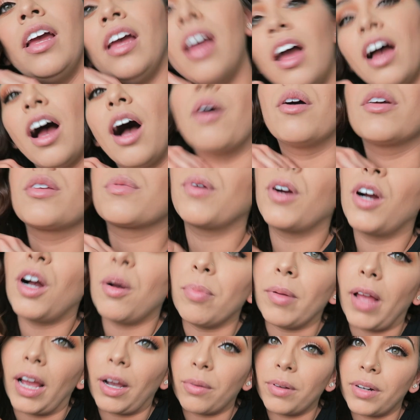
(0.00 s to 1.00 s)
I always wear
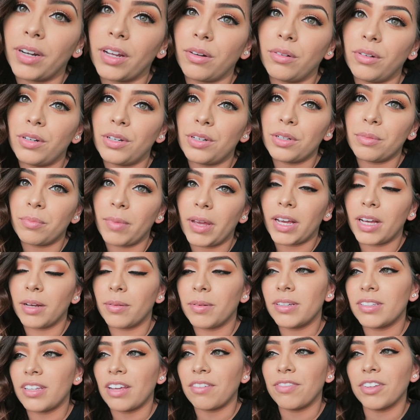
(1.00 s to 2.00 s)
all black when I go to do
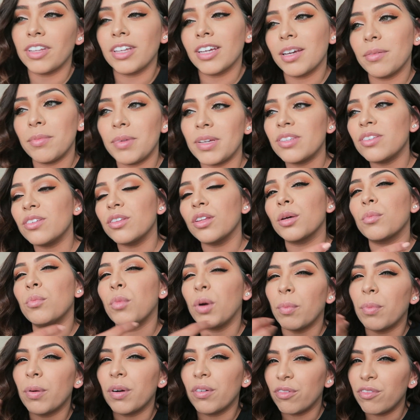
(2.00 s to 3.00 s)
makeup because I feel like it makes you look
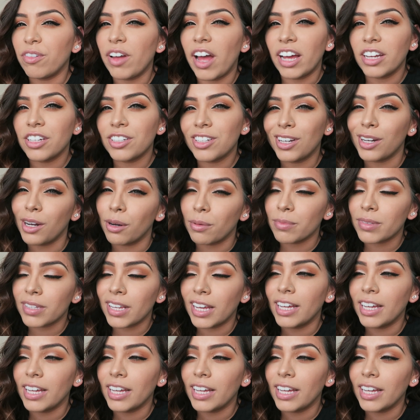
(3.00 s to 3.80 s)
more profesh, you know what I'm